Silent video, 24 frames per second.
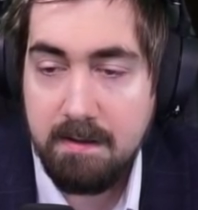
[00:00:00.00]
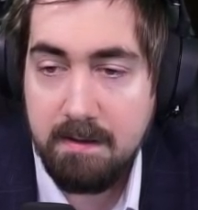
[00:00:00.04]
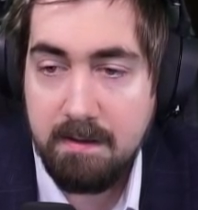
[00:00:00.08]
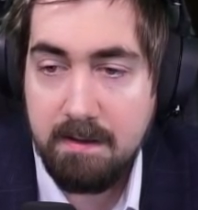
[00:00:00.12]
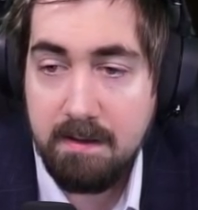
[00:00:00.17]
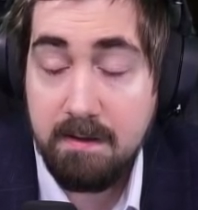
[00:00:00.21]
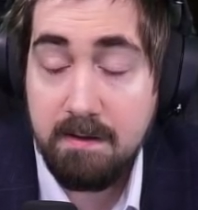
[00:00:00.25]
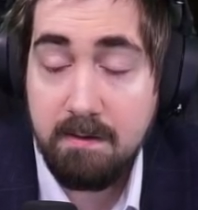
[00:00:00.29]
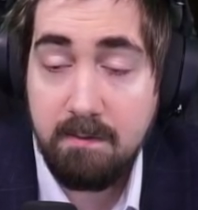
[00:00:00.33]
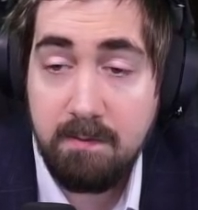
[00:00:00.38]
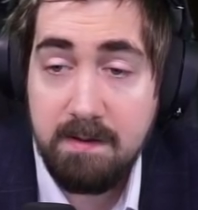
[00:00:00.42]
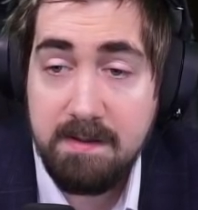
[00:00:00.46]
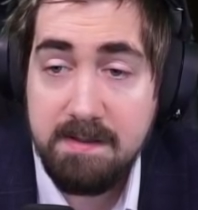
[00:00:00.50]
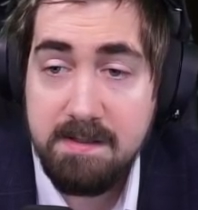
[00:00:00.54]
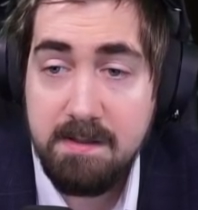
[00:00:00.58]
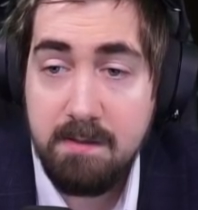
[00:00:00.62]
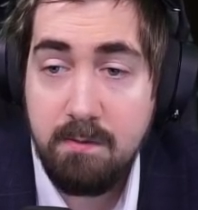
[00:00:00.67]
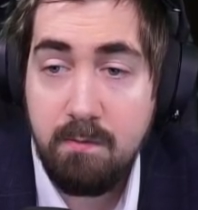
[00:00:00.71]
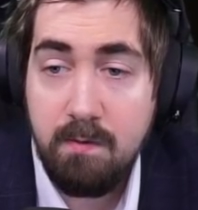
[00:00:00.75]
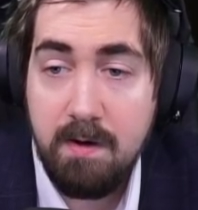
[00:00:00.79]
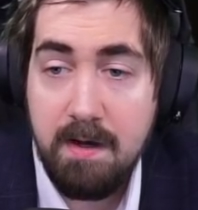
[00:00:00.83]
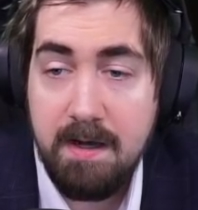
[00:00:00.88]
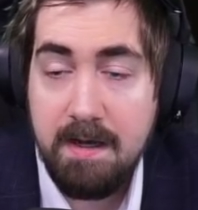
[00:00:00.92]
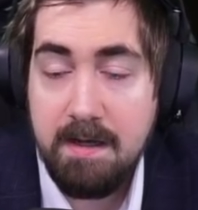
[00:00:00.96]
Now, the
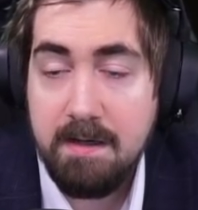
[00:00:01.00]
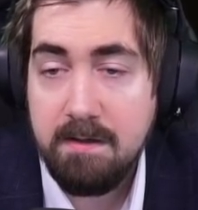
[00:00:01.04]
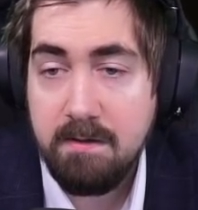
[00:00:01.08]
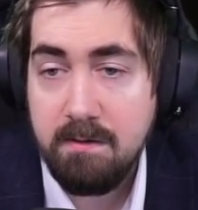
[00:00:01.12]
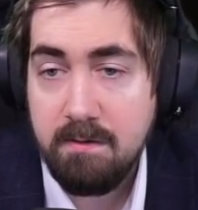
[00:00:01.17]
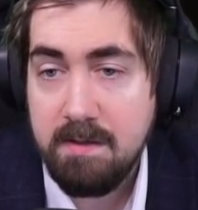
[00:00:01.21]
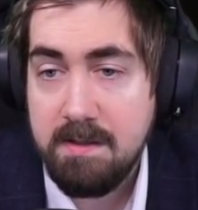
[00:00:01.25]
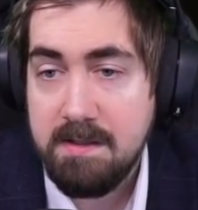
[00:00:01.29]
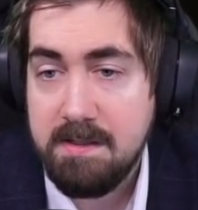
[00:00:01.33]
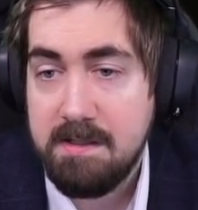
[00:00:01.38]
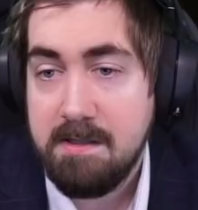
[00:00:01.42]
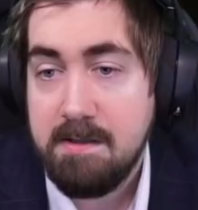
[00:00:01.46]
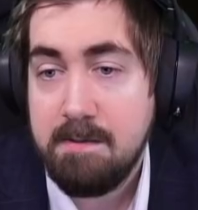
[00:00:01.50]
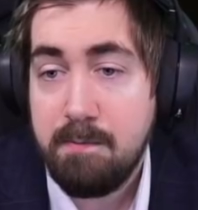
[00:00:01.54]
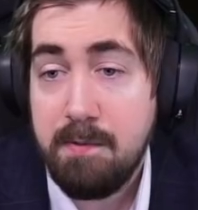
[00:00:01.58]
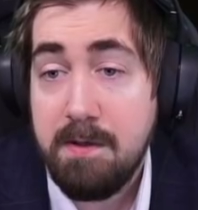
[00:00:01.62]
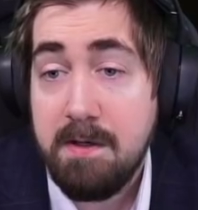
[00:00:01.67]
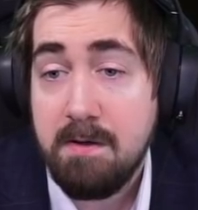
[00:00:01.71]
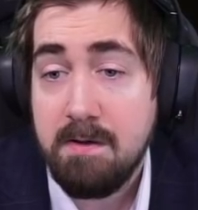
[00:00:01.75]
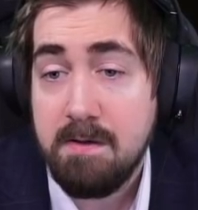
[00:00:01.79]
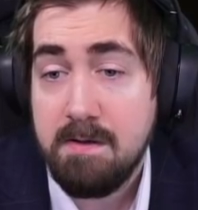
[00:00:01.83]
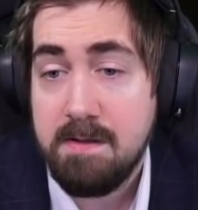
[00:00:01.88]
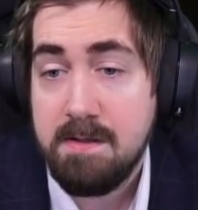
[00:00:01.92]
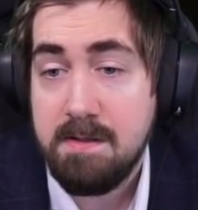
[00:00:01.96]
reason why I do this is
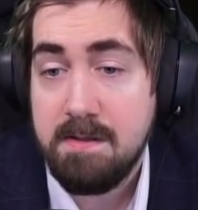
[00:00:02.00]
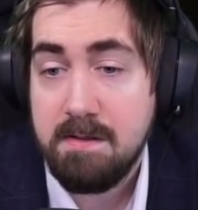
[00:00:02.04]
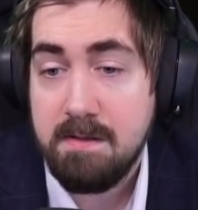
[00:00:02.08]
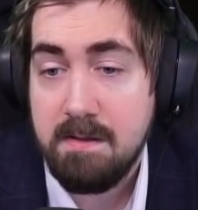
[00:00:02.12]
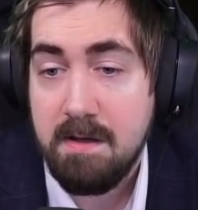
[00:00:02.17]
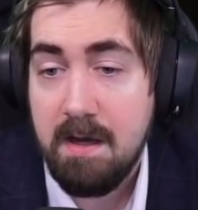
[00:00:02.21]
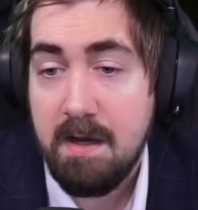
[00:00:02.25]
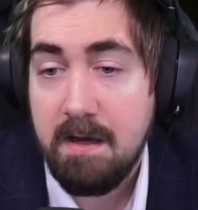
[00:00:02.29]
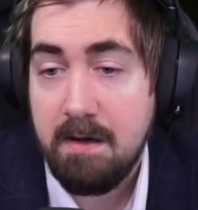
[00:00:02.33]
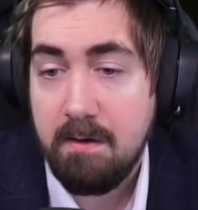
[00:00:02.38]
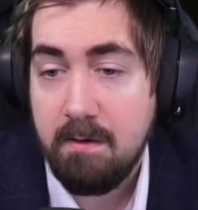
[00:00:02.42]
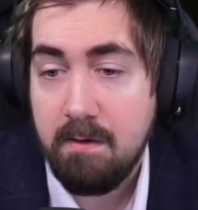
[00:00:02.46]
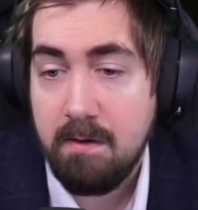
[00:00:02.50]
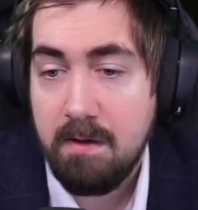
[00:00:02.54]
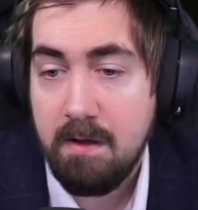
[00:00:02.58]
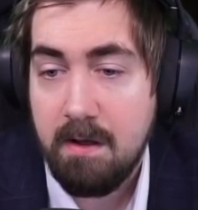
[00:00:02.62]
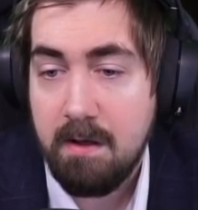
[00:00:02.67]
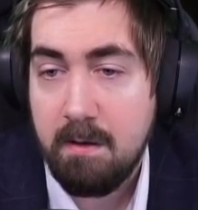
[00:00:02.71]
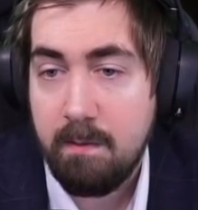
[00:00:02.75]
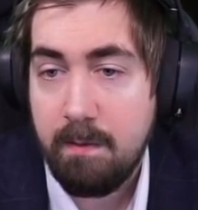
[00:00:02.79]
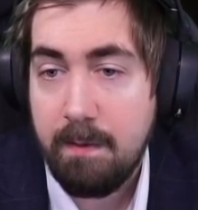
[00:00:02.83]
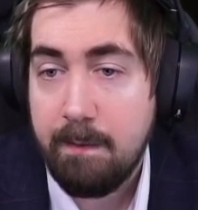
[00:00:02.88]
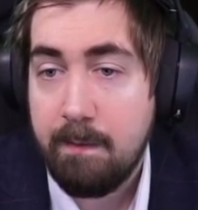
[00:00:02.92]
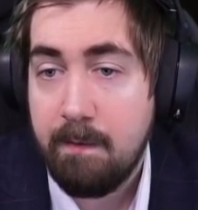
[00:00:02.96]
because I know a
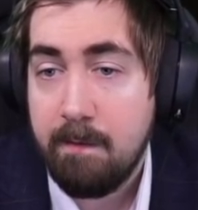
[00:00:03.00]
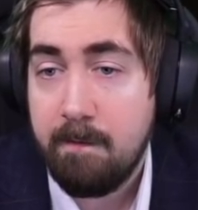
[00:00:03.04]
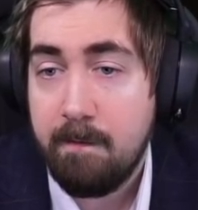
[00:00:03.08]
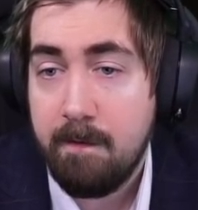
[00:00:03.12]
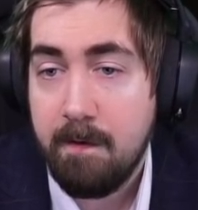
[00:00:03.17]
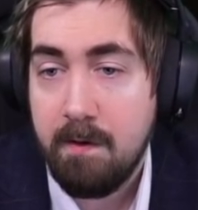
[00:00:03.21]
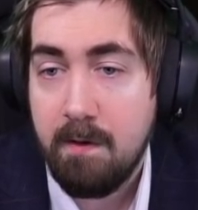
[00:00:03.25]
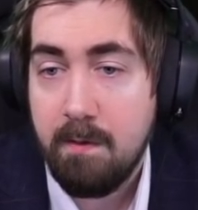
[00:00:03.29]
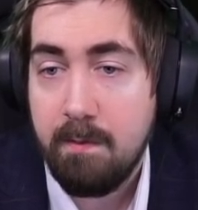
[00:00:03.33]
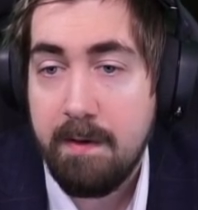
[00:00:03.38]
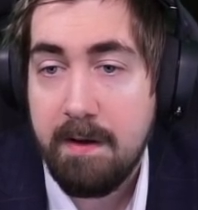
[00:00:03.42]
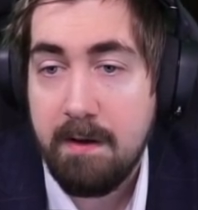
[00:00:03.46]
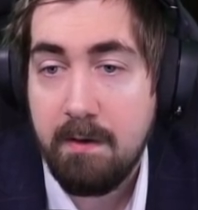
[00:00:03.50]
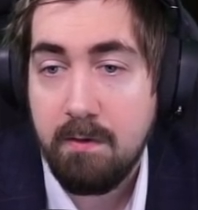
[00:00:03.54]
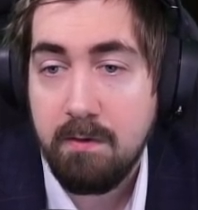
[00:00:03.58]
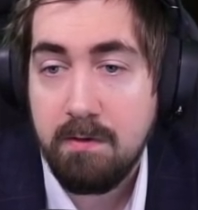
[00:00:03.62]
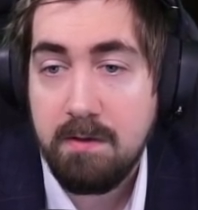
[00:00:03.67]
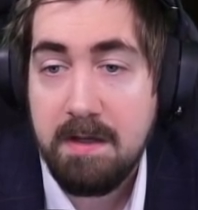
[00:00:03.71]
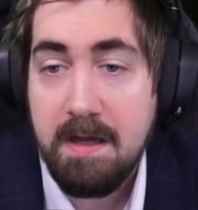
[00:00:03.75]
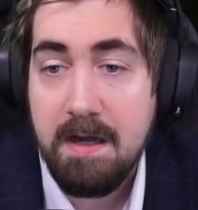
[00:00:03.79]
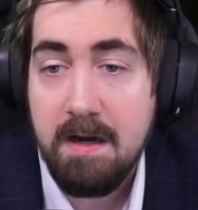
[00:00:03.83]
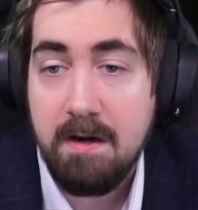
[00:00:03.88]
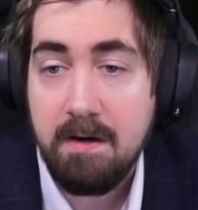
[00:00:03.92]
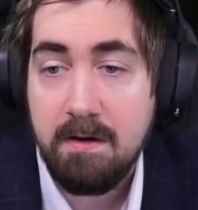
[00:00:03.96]
lot of people follow my old
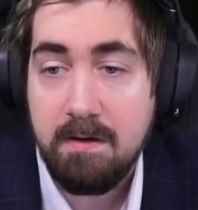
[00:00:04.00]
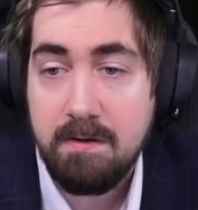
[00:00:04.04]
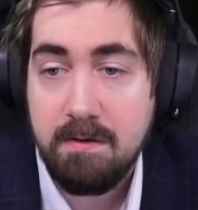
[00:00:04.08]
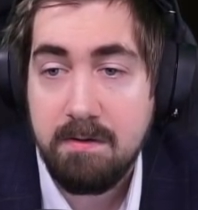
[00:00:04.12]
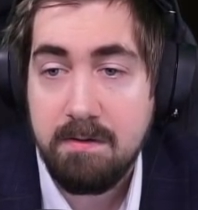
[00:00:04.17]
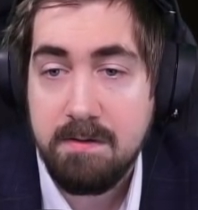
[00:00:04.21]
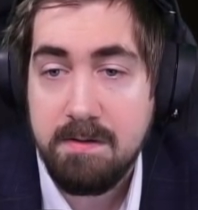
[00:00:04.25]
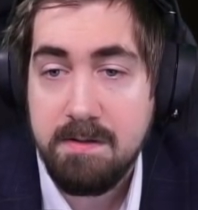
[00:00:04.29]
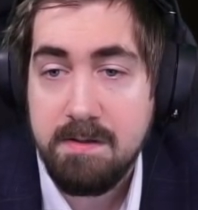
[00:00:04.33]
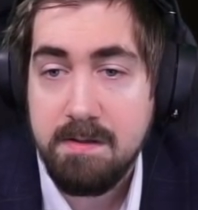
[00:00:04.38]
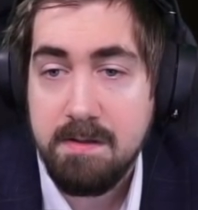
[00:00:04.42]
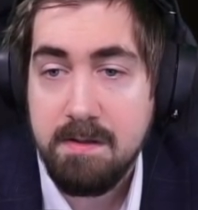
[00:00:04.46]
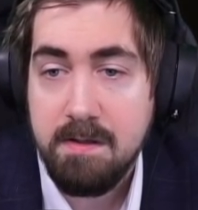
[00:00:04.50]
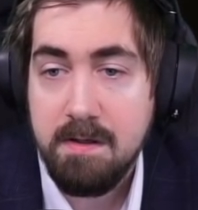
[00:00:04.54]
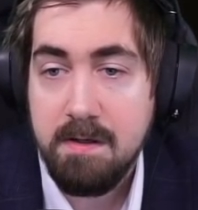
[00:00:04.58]
characters.